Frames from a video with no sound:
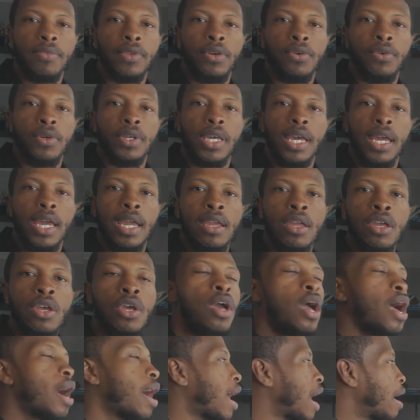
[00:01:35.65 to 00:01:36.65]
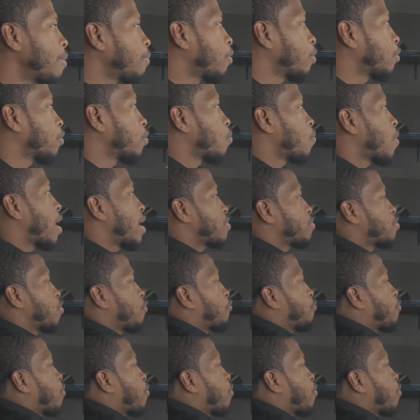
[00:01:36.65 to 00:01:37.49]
Okay, I'm going to write the